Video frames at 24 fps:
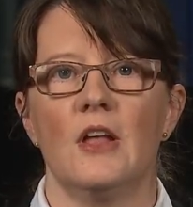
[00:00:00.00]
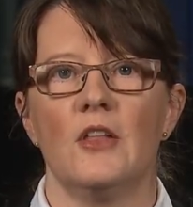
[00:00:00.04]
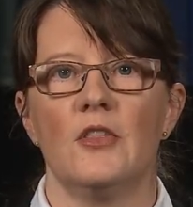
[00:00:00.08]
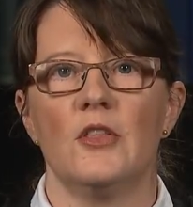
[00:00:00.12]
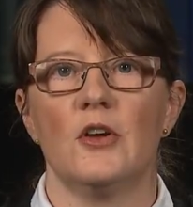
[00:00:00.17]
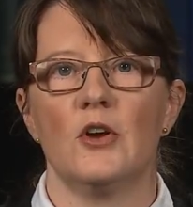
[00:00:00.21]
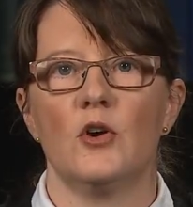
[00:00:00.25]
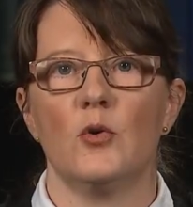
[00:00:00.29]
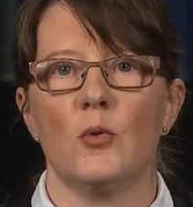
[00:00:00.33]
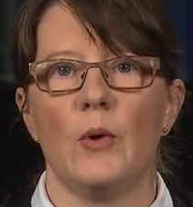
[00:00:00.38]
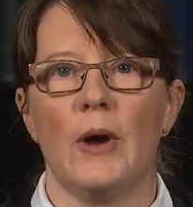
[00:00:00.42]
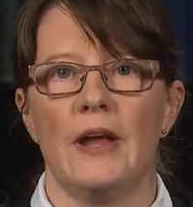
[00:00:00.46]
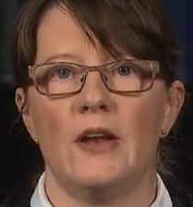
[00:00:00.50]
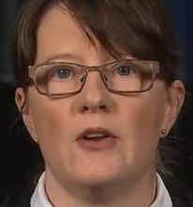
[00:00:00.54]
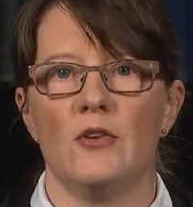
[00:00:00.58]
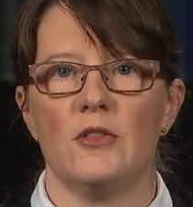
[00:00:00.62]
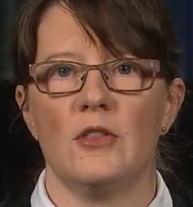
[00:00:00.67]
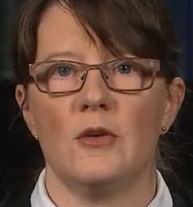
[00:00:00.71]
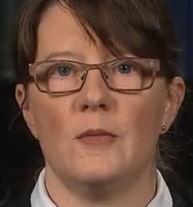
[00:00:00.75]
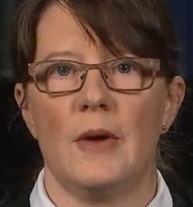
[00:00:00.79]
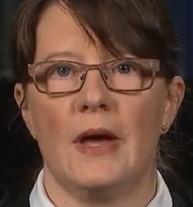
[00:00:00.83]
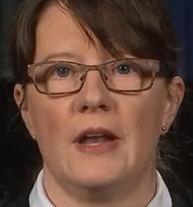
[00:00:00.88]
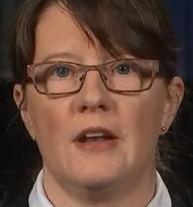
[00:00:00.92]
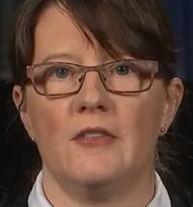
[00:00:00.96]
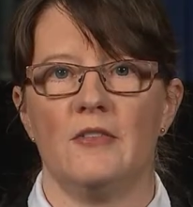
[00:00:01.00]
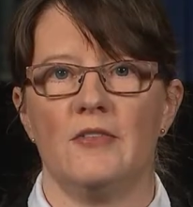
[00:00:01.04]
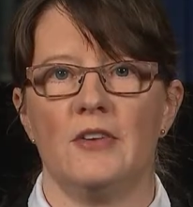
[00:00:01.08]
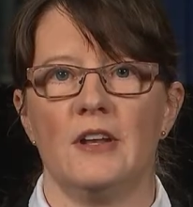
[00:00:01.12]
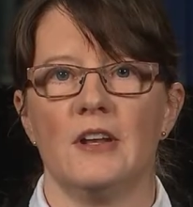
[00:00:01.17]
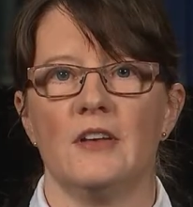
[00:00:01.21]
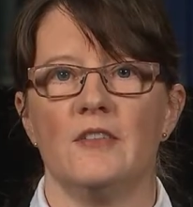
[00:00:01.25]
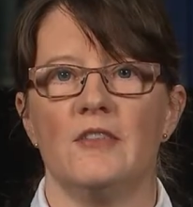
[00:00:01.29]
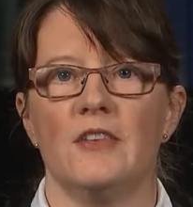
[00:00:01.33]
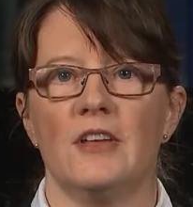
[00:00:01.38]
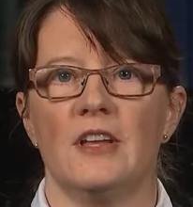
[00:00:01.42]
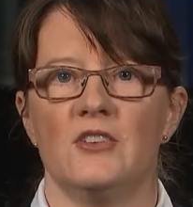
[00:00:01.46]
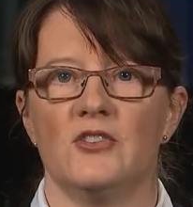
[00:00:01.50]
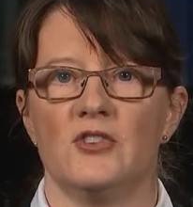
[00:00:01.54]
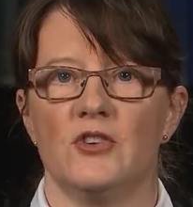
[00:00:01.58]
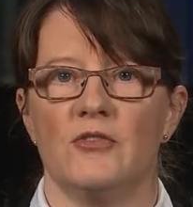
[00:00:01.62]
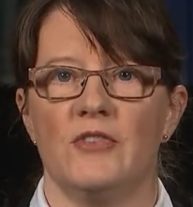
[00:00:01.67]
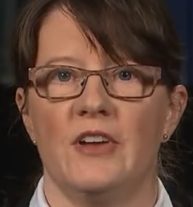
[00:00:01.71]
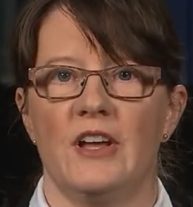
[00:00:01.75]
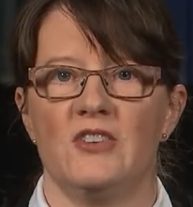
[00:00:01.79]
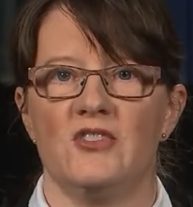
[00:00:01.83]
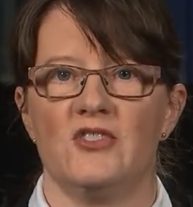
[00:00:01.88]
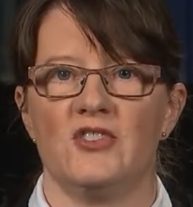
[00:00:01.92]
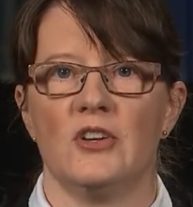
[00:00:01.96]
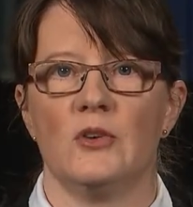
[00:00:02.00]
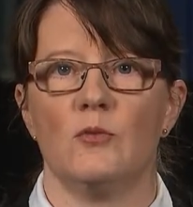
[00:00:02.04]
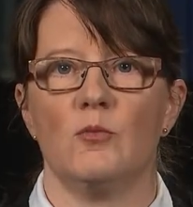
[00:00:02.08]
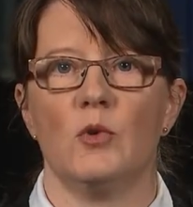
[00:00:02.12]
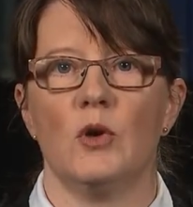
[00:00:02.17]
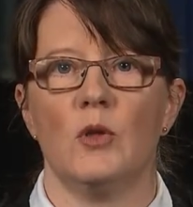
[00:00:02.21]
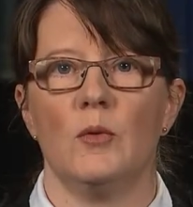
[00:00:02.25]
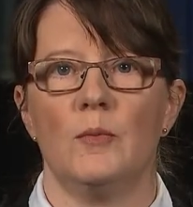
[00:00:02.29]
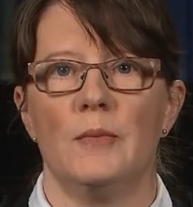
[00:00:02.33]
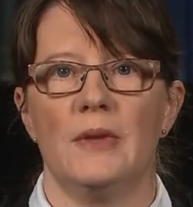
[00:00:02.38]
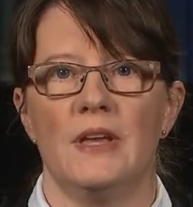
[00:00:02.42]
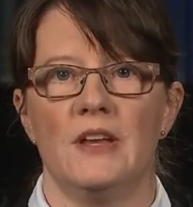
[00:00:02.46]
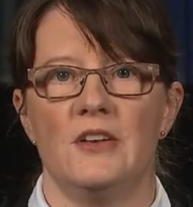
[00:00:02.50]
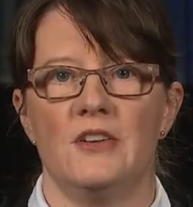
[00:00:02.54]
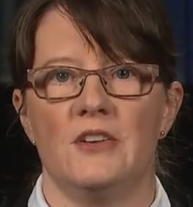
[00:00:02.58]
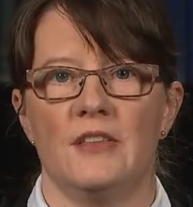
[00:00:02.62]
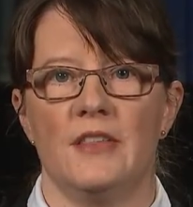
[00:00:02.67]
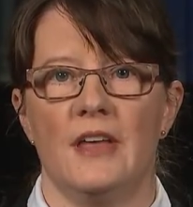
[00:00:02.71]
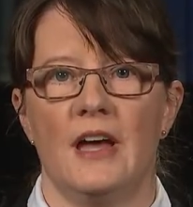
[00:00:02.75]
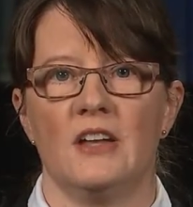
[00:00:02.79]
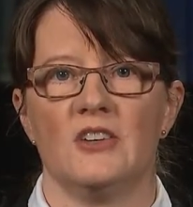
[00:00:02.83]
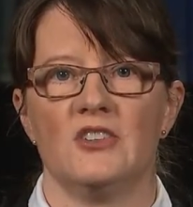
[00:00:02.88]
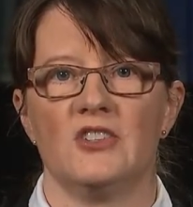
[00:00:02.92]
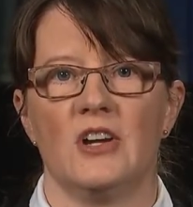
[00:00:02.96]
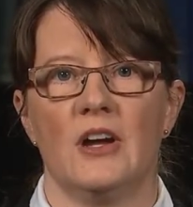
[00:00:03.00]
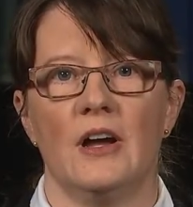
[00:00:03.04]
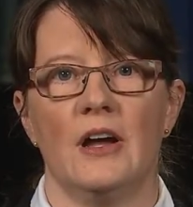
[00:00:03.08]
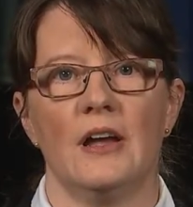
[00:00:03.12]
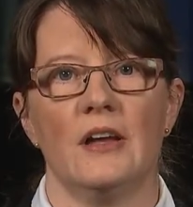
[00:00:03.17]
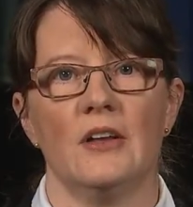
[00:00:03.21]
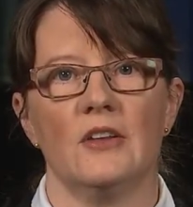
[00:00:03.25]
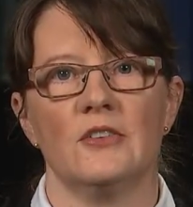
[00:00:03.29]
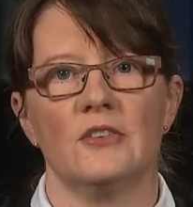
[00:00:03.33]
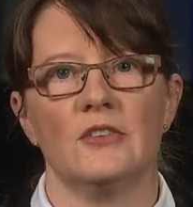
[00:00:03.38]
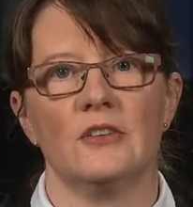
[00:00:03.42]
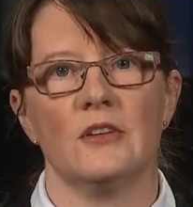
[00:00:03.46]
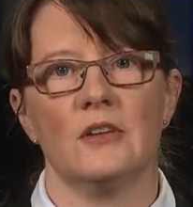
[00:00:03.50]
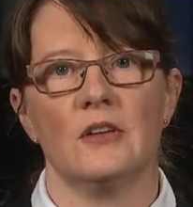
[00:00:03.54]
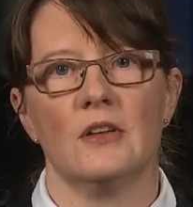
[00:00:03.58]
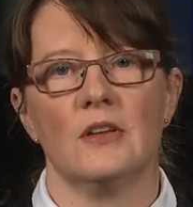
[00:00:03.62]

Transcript: the greater the benefit of the intervention will be to that child.